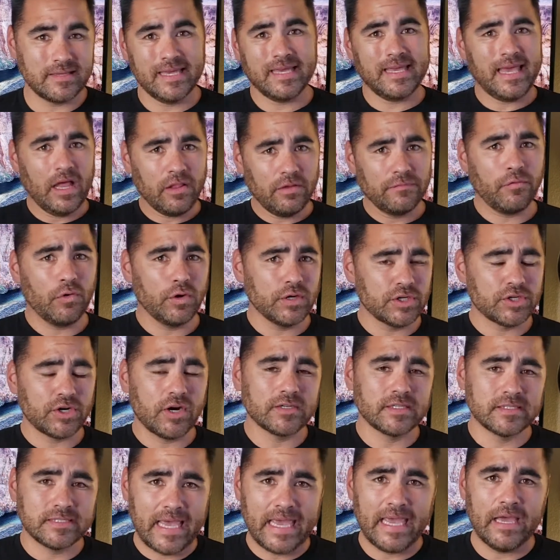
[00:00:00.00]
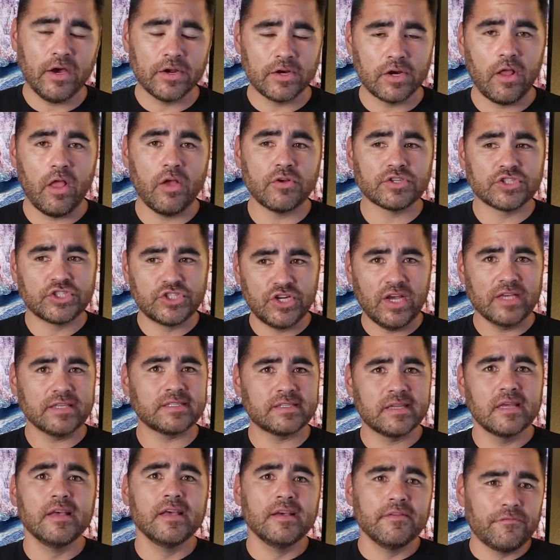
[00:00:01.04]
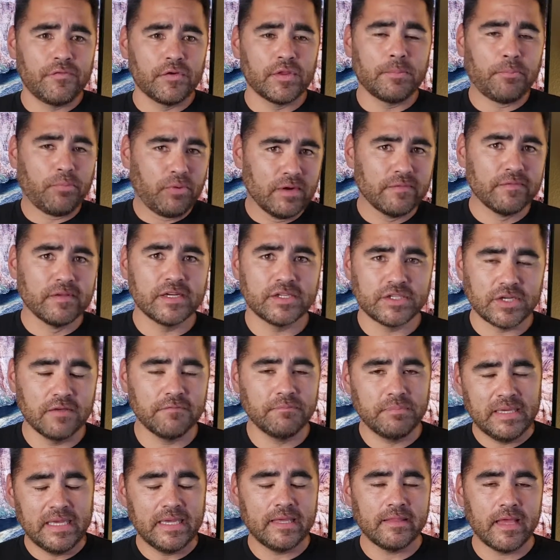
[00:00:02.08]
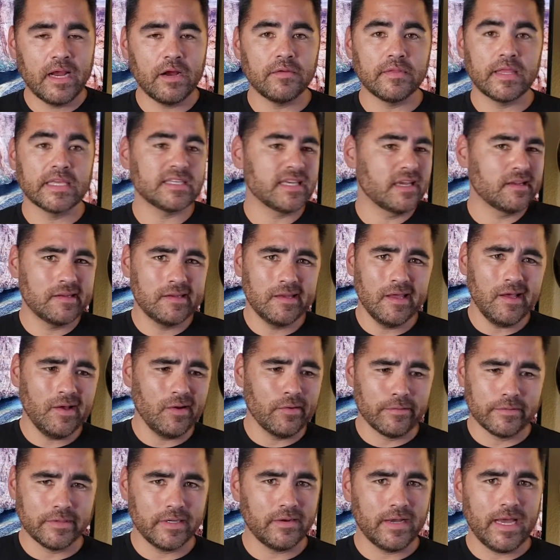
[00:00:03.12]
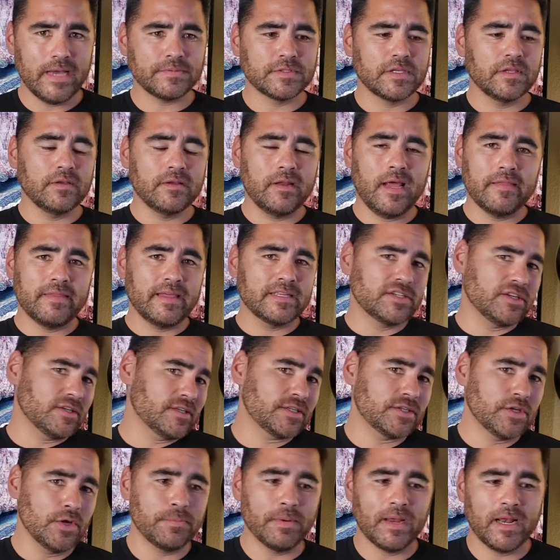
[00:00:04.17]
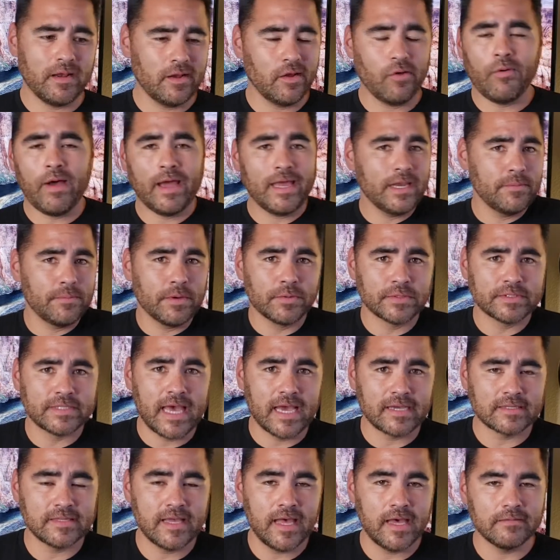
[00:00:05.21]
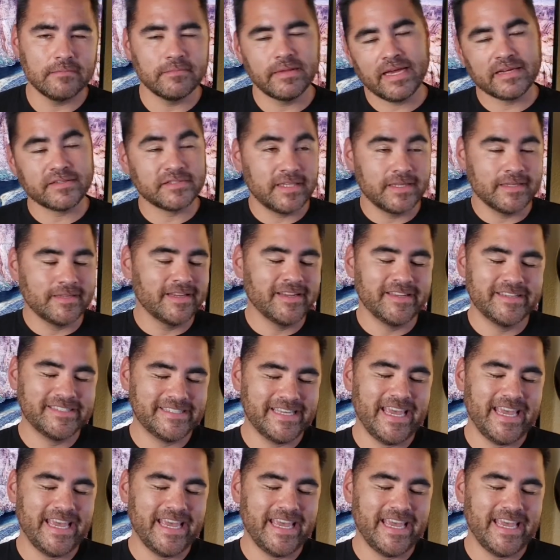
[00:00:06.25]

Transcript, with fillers: Like California charges $800 just for the privilege of being there. And they said, no, no, absolutely not. That's just stupid. I don't know why anybody would tax that. Like, they didn't